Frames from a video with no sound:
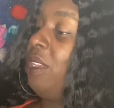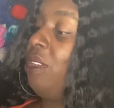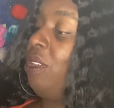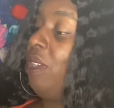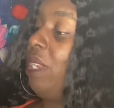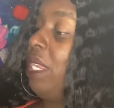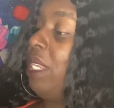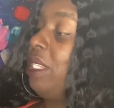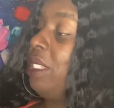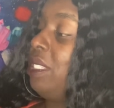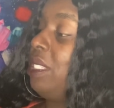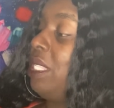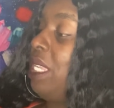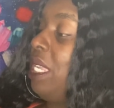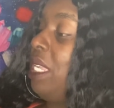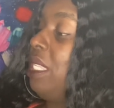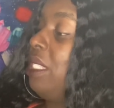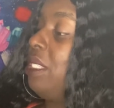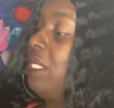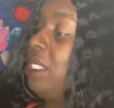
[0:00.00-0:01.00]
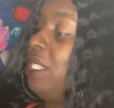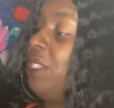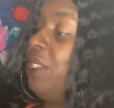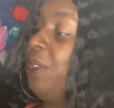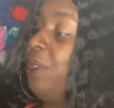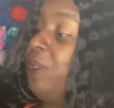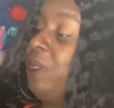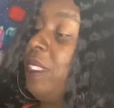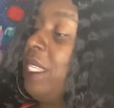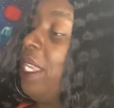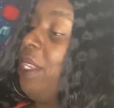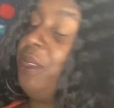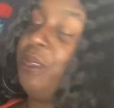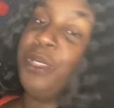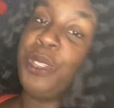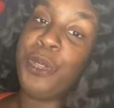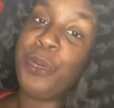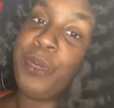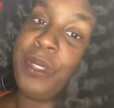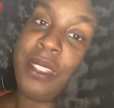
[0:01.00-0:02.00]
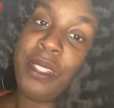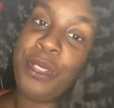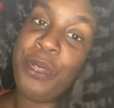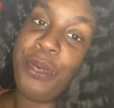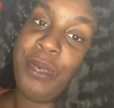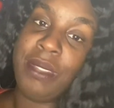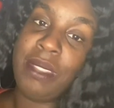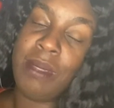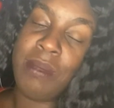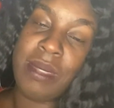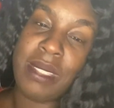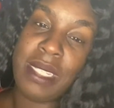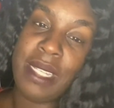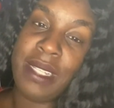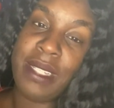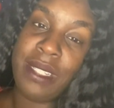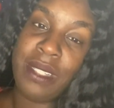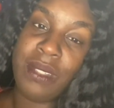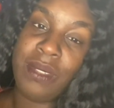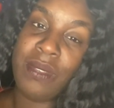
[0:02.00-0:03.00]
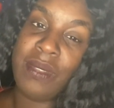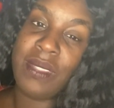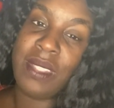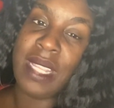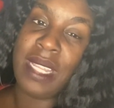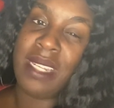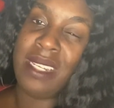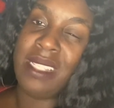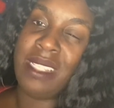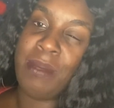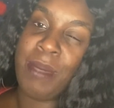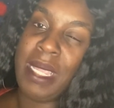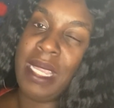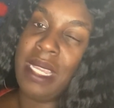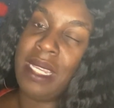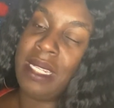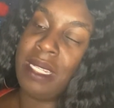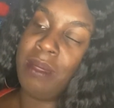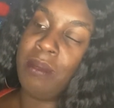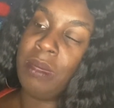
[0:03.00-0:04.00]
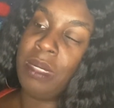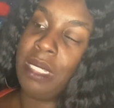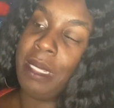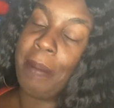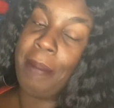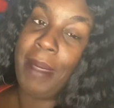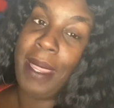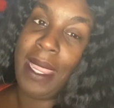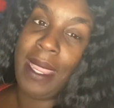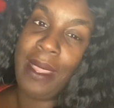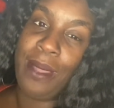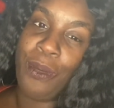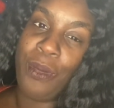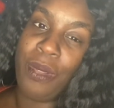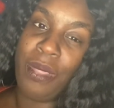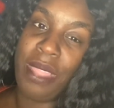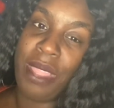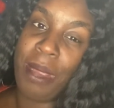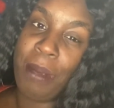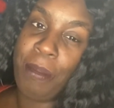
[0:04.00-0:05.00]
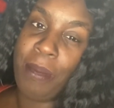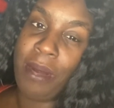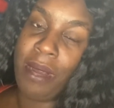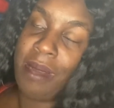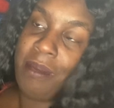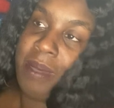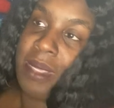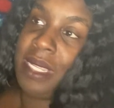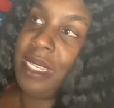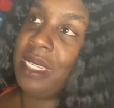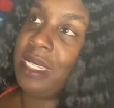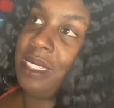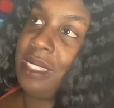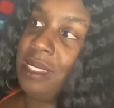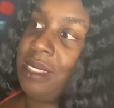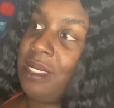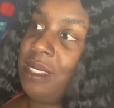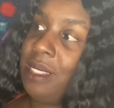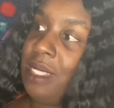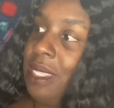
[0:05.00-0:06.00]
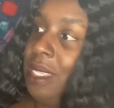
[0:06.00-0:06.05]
you're at a standstill. They don't know what to do with themselves, and it's making them look bad on their part, because,